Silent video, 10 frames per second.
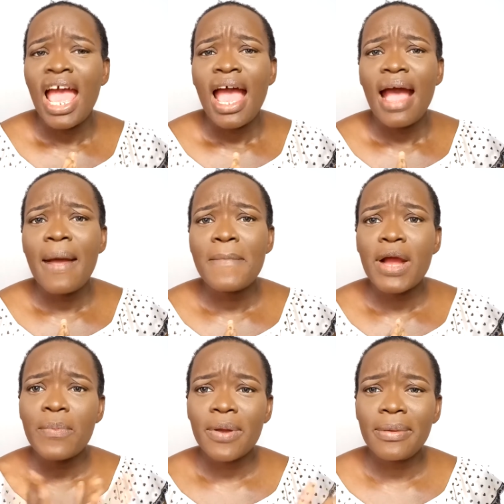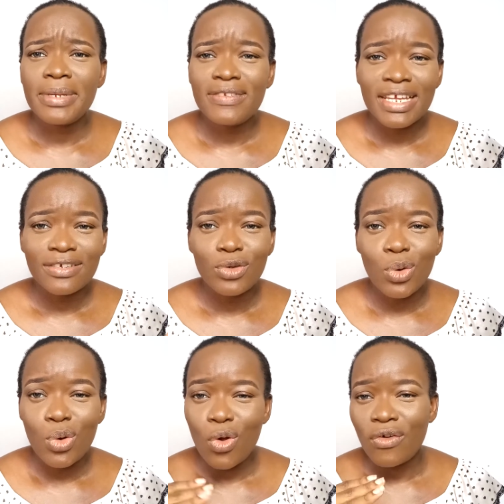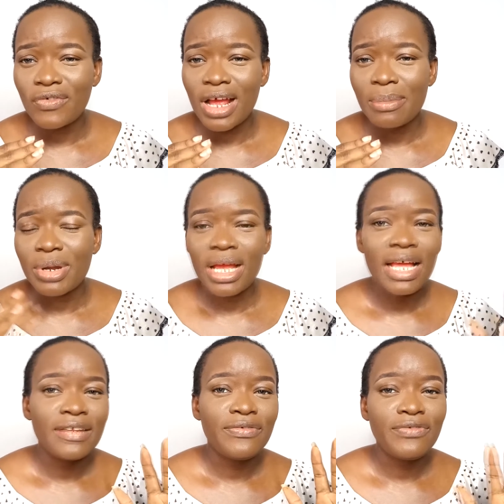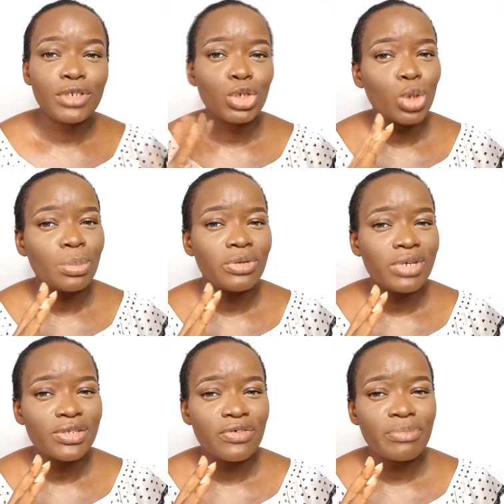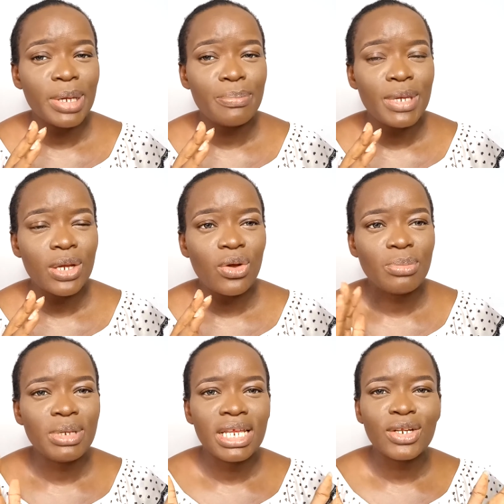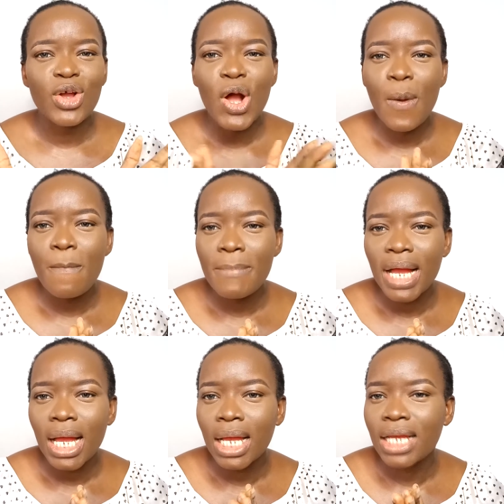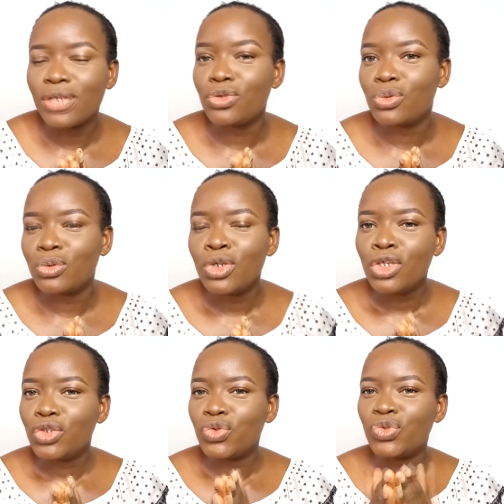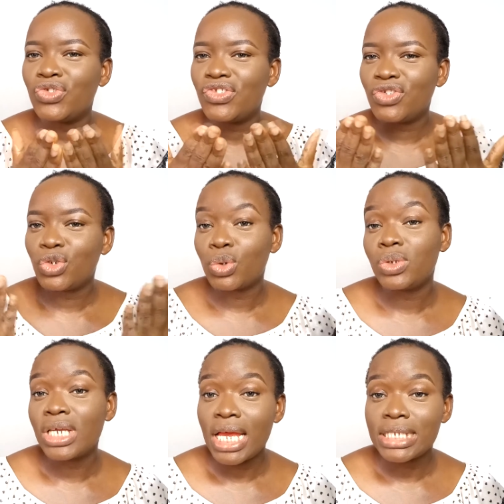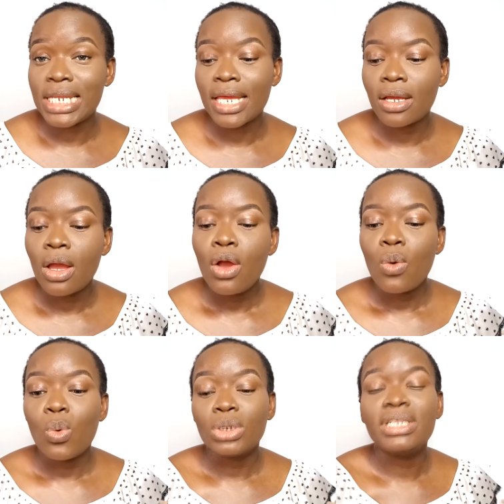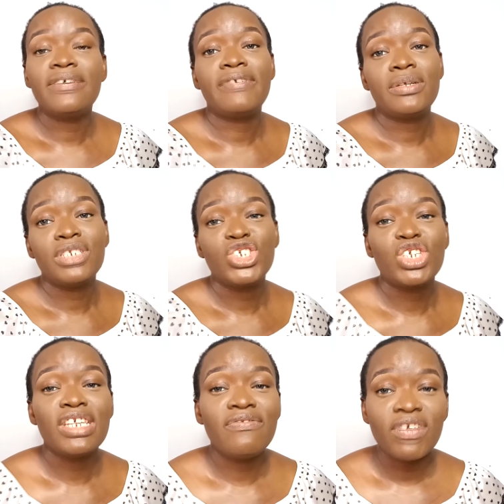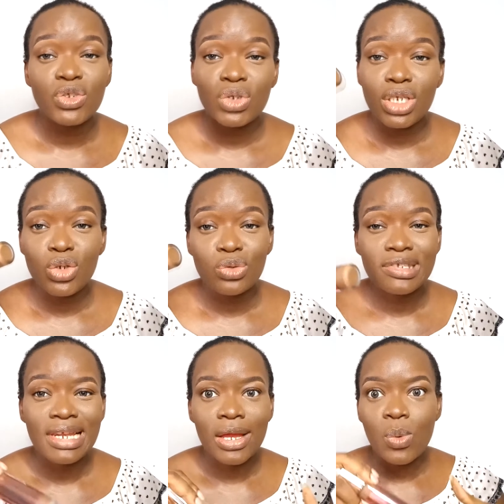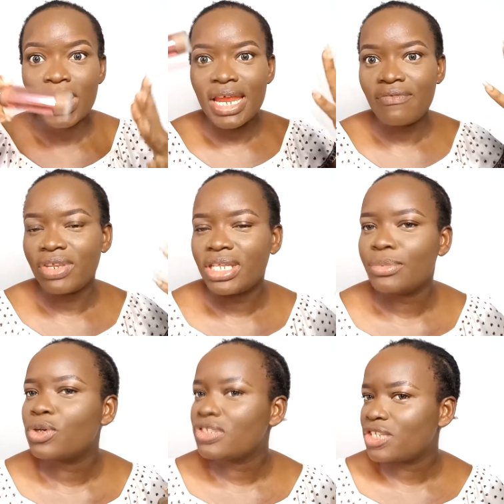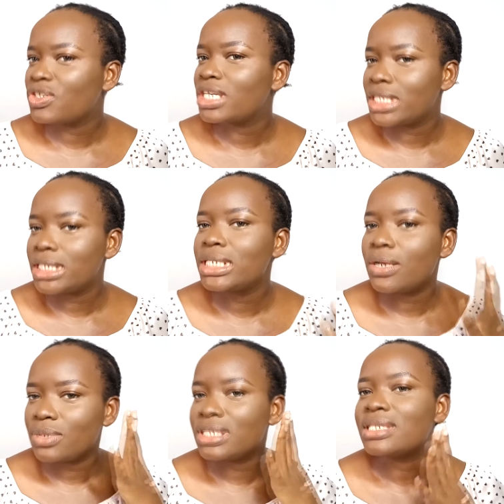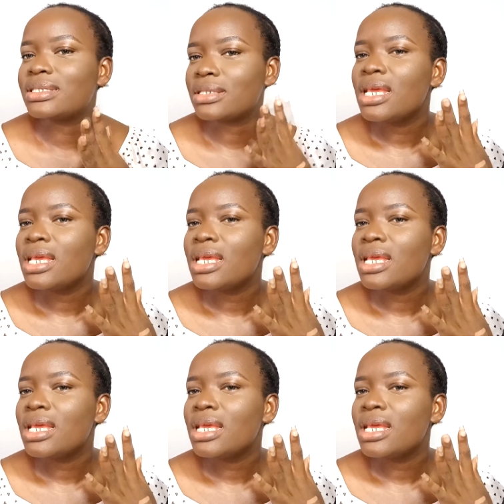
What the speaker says: I'll probably like go off camera and finish up the rest of my makeup, then come back, to show you guys like what the foundation eventually looks like when everything, because as you can see now, it's